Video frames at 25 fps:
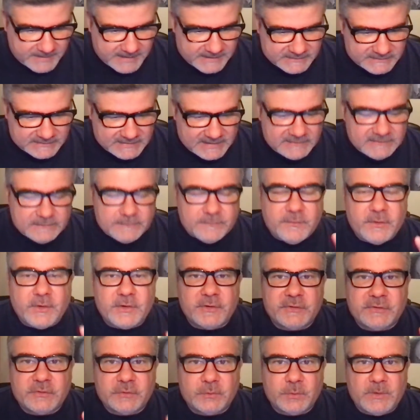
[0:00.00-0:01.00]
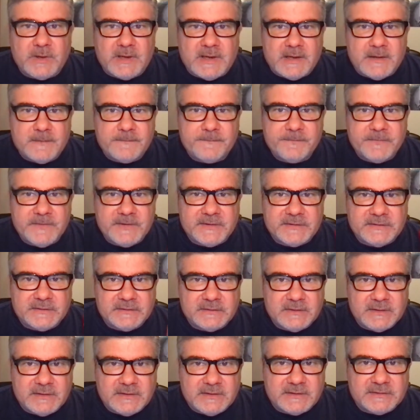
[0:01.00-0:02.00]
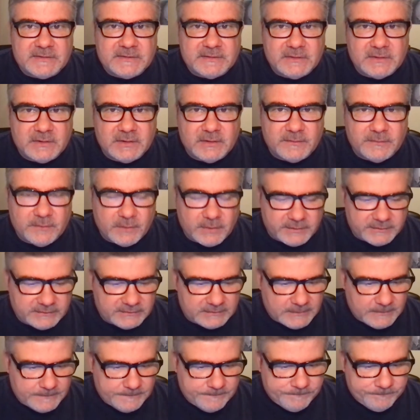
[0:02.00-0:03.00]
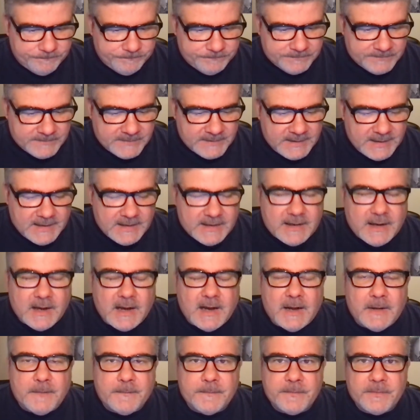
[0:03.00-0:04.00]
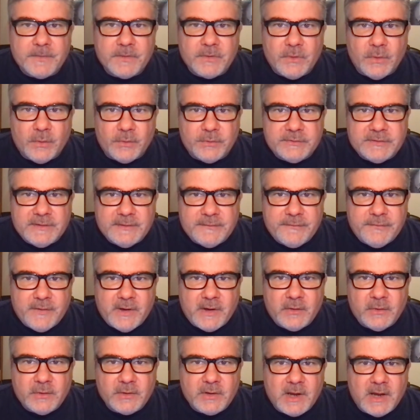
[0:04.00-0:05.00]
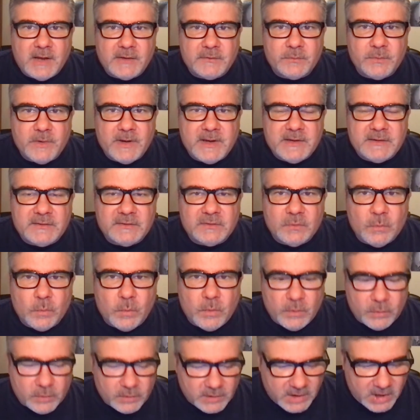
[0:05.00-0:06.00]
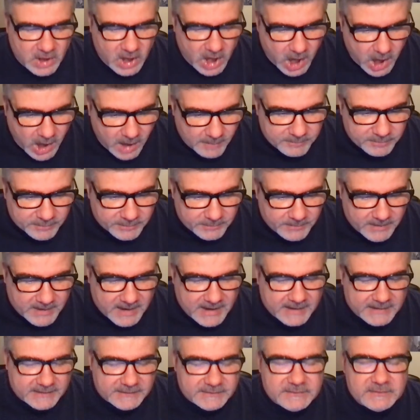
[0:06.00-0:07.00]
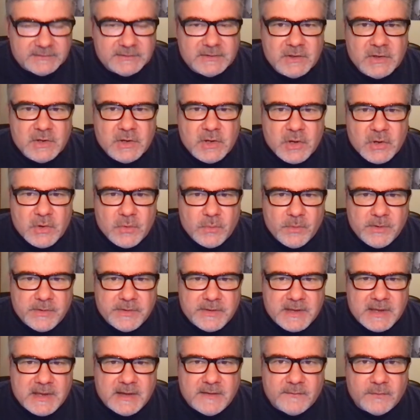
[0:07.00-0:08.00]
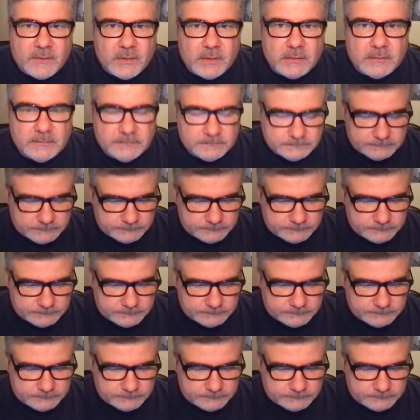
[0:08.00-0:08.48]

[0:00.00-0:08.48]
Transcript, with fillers: it says in verse three. This is a, this is a good verse. Um, those that follow God's ways won't compromise with evil.